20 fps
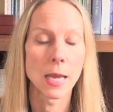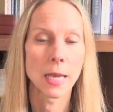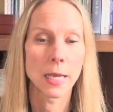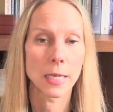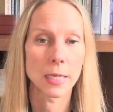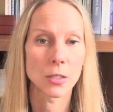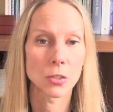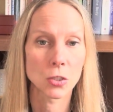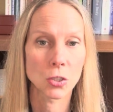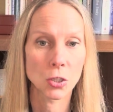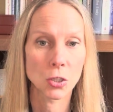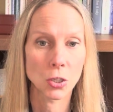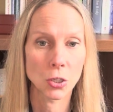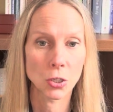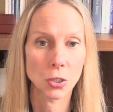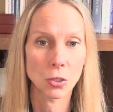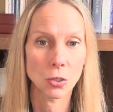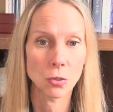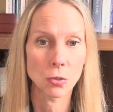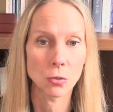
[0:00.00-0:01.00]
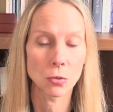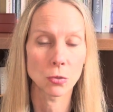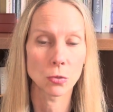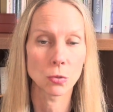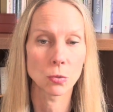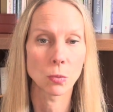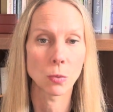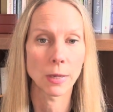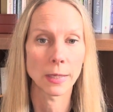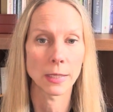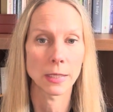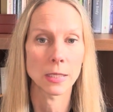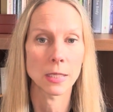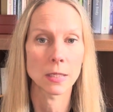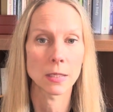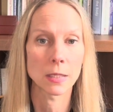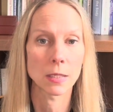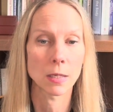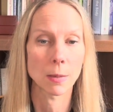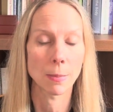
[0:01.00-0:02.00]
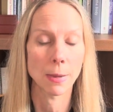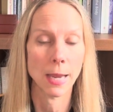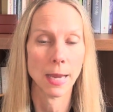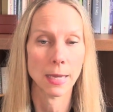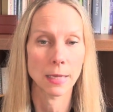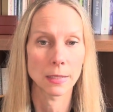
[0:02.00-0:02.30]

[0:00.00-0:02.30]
is cued when it needs to pay